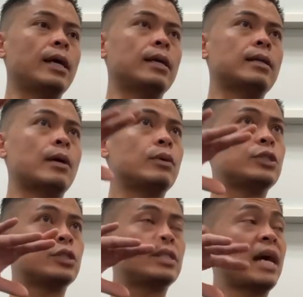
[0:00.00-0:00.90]
and I
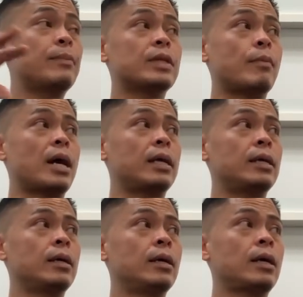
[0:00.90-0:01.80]
would just type in the body.
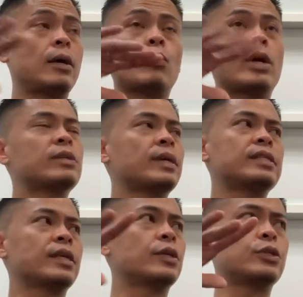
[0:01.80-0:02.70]
I'd erase my
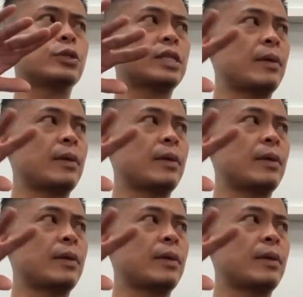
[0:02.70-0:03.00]
signature,